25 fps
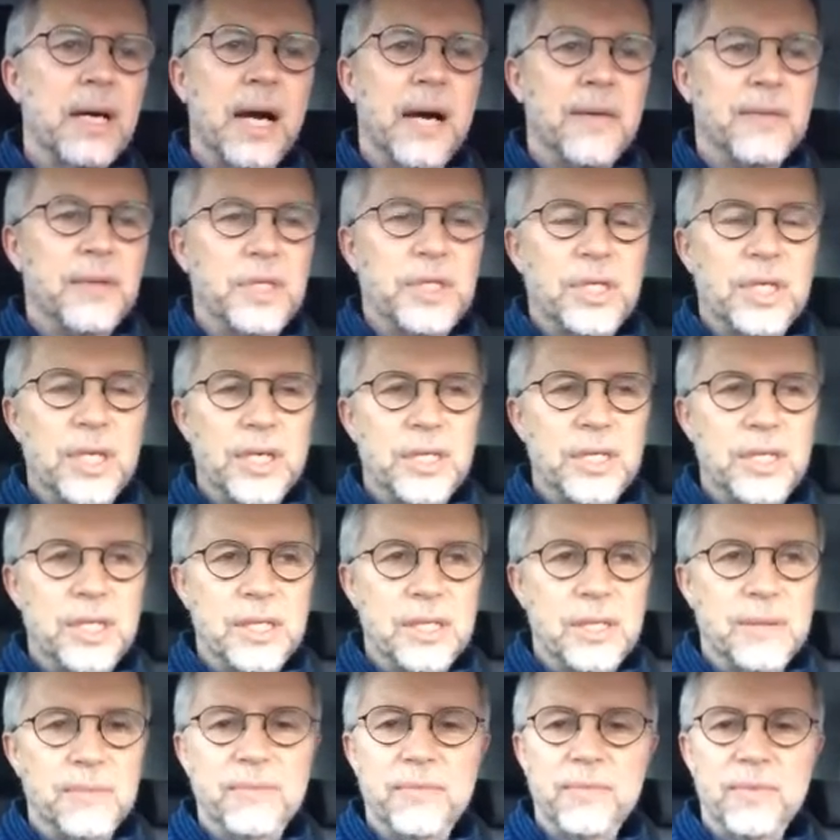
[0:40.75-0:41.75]
other
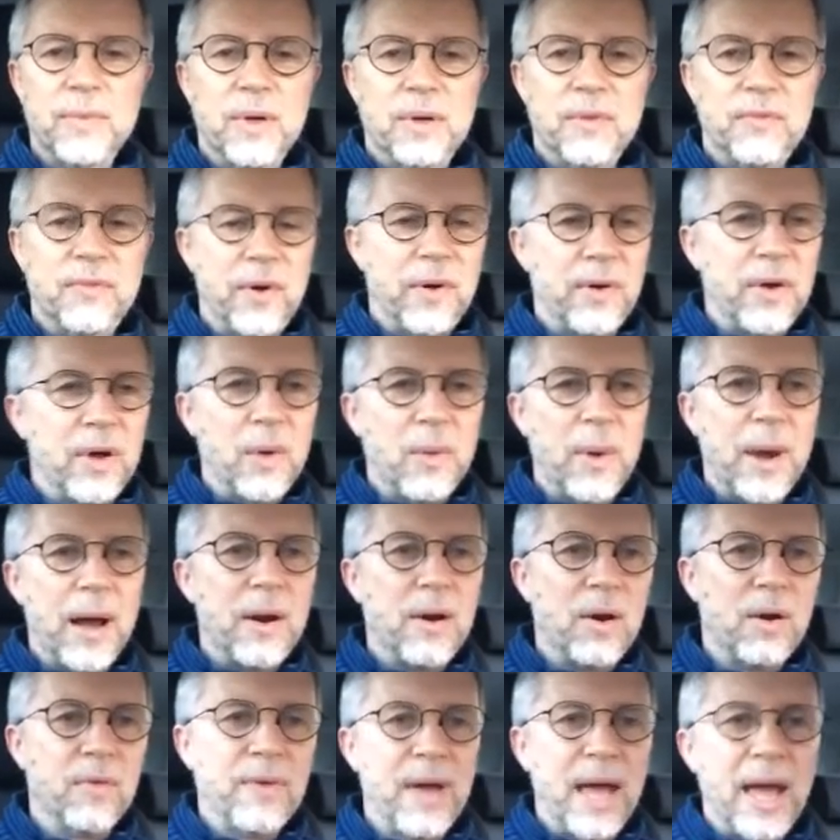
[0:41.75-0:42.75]
churches I'm very
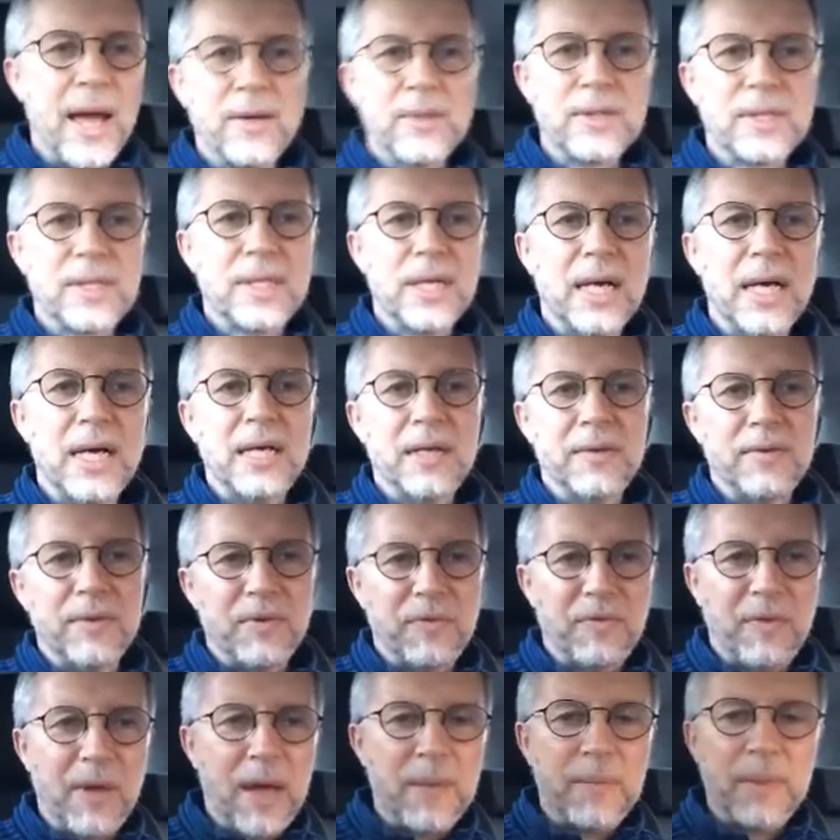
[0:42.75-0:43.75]
aware of outside of
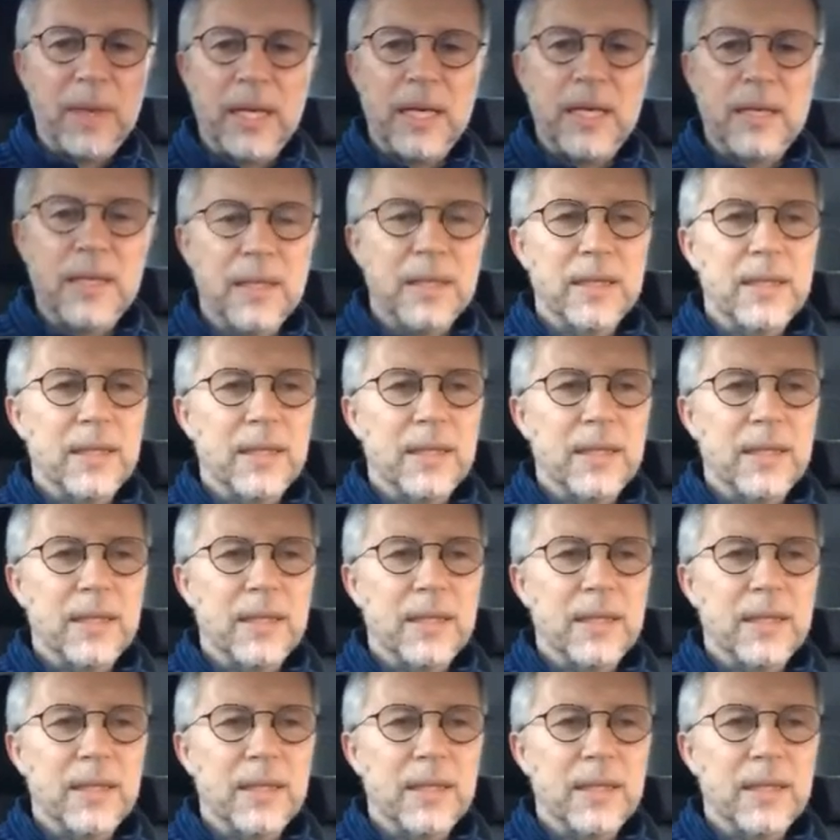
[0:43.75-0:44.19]
the family